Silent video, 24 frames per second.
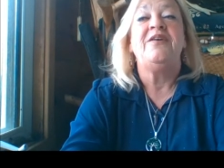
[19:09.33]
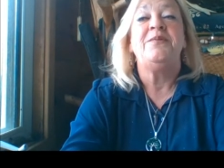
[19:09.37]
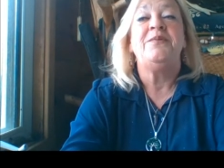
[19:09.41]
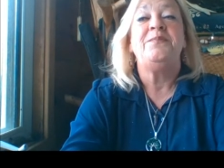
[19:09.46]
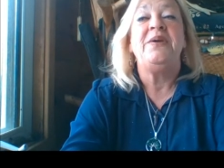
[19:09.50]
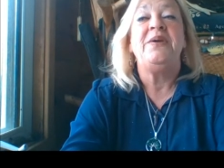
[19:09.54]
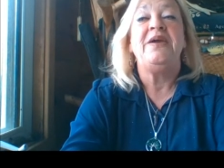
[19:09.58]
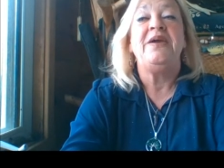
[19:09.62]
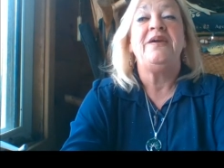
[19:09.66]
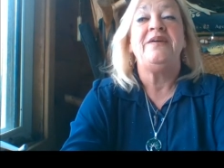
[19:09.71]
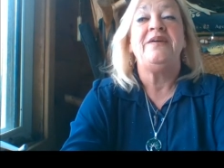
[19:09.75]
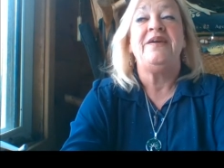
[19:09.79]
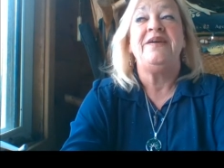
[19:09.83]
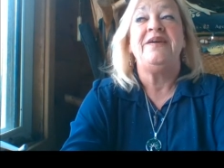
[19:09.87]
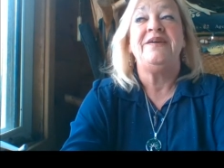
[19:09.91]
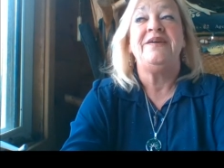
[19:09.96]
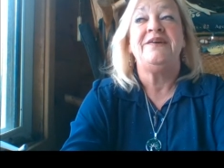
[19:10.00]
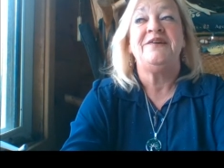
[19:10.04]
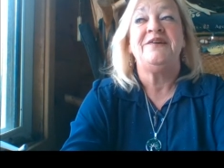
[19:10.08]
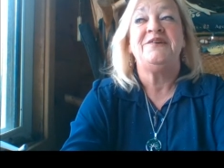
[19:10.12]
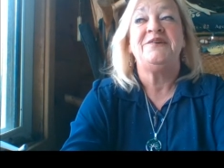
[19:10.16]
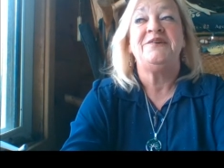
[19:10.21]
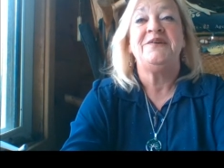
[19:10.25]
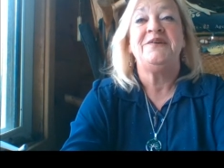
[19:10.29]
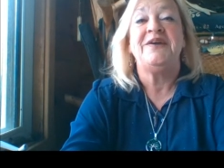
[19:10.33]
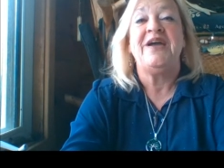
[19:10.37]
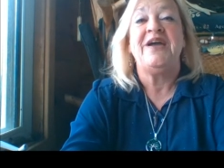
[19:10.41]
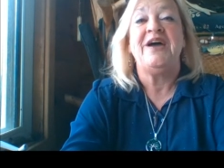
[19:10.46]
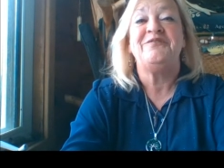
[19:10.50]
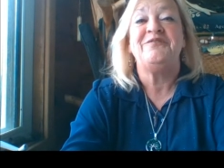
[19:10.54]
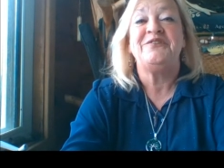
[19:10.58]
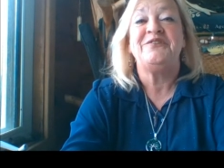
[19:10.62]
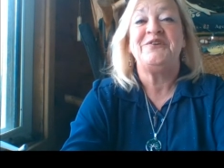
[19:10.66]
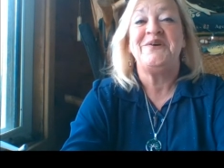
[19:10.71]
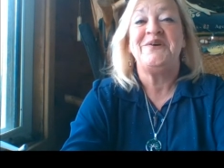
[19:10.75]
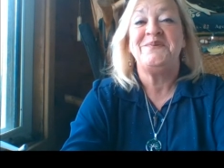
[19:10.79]
Being here,
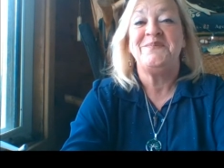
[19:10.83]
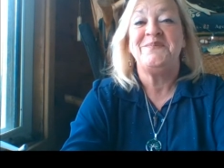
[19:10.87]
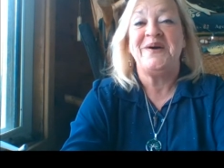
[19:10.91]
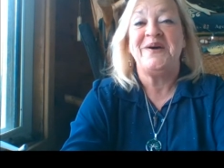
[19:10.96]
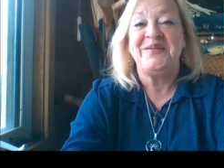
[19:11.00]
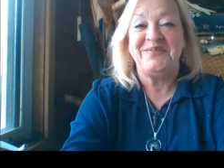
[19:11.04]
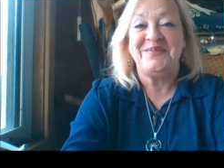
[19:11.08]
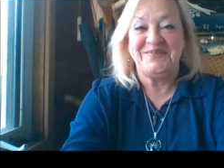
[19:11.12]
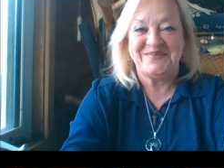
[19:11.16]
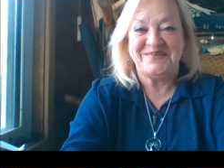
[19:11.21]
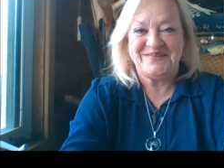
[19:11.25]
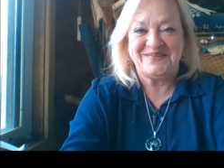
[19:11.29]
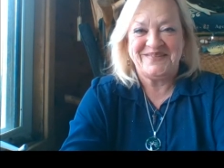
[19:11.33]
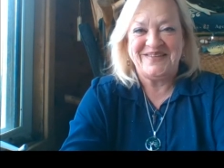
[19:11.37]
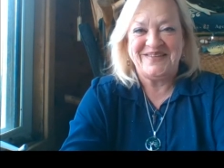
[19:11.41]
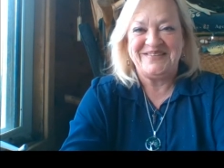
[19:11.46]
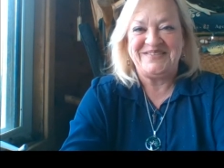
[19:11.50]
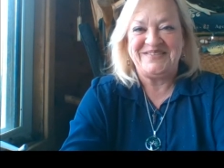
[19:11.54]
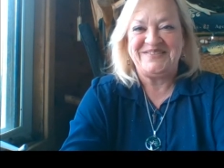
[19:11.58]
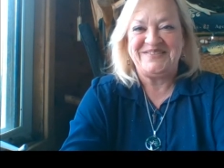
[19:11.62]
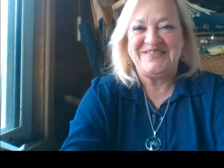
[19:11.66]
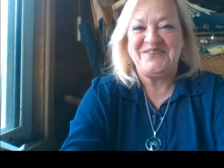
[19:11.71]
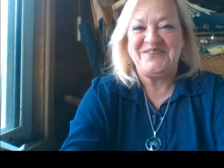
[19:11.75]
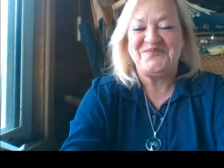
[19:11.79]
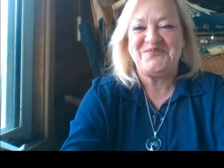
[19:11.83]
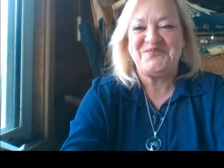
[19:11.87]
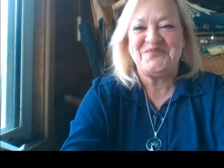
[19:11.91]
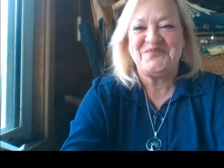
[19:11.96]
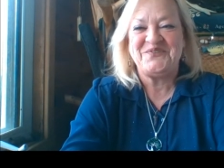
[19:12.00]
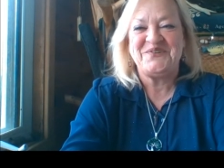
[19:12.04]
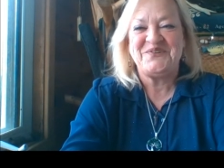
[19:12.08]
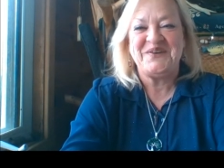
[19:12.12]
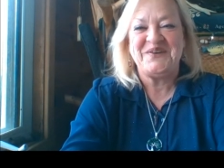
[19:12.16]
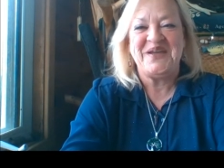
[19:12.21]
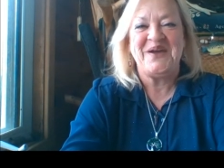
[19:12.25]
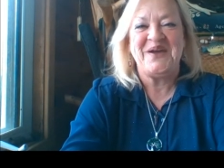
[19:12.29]
have a great month. That's it for
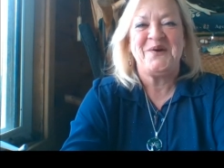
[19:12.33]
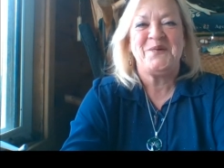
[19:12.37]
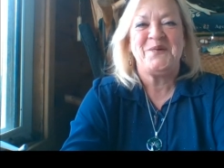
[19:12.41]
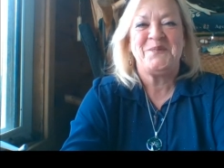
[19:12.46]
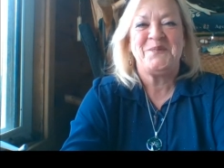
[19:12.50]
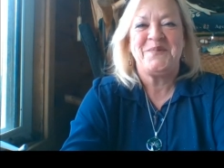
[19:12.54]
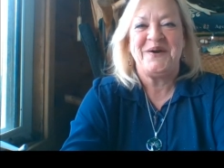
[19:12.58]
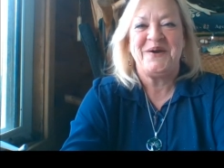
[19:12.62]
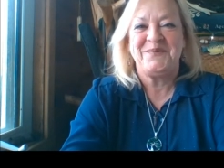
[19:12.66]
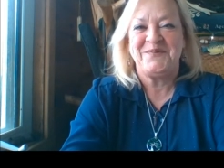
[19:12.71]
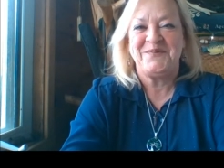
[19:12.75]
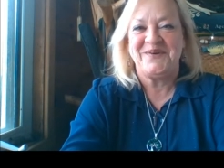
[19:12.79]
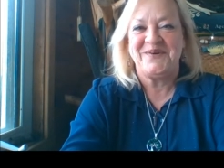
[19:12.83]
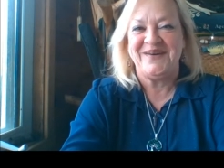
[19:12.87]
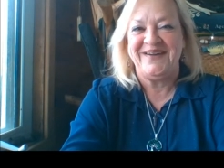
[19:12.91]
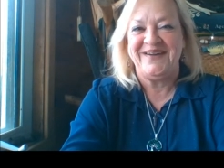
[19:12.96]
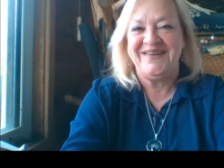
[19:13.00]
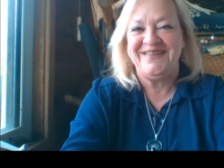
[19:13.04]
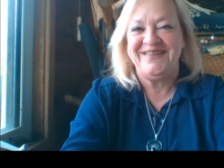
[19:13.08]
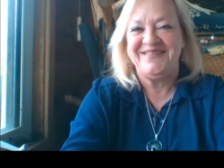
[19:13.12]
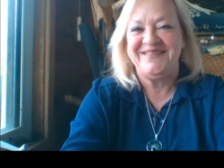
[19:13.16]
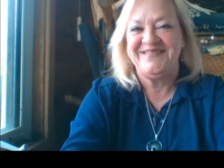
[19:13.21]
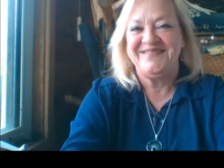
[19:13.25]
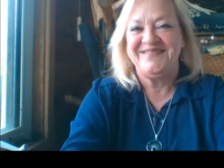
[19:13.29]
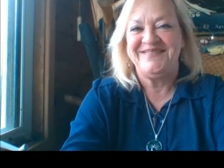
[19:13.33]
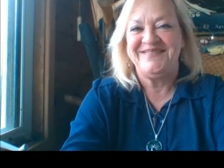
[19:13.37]
now. Bye bye.